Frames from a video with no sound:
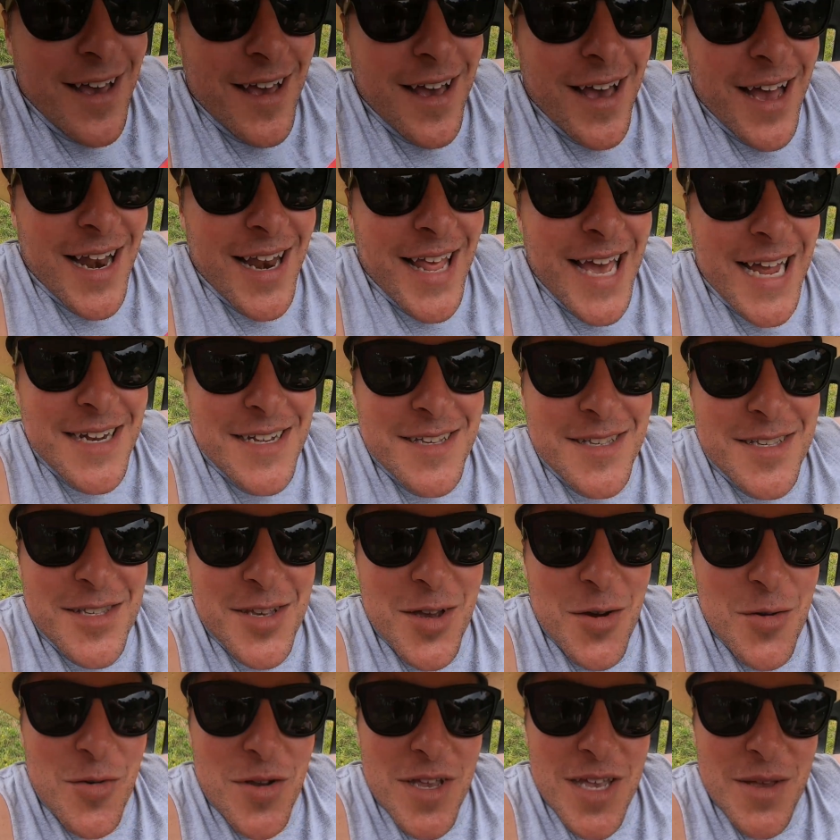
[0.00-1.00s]
I like to
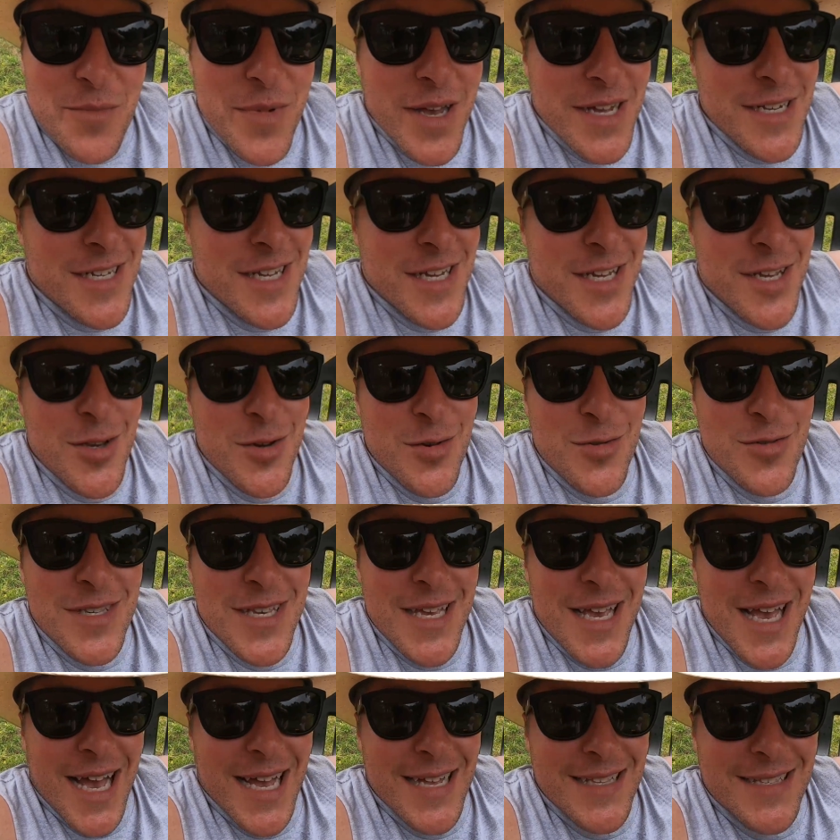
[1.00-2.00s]
soak in my
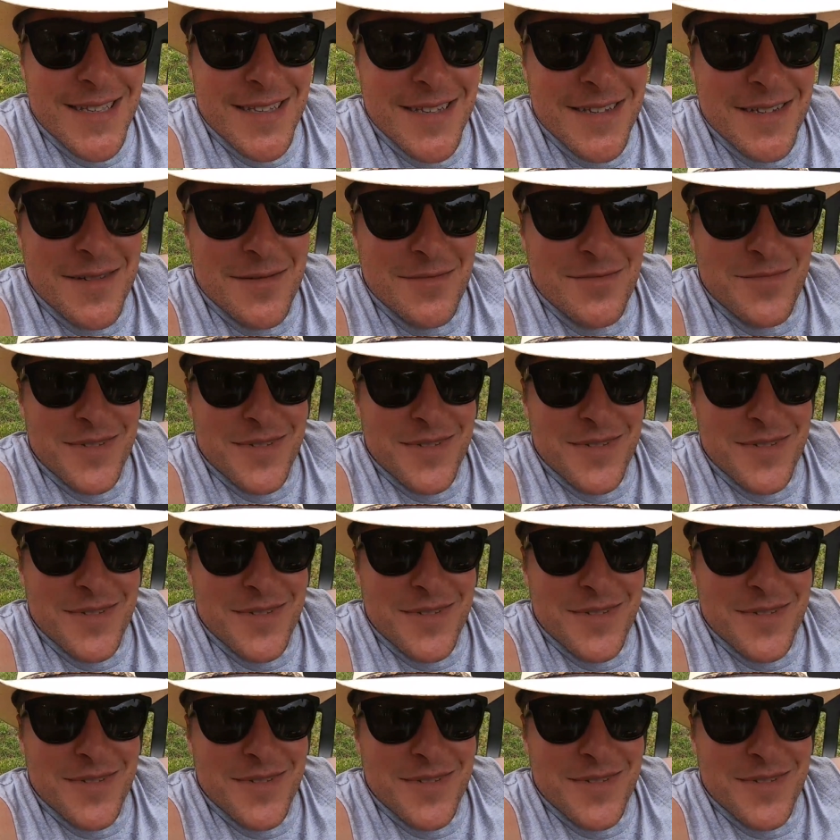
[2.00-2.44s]
jacuzzi hot tub.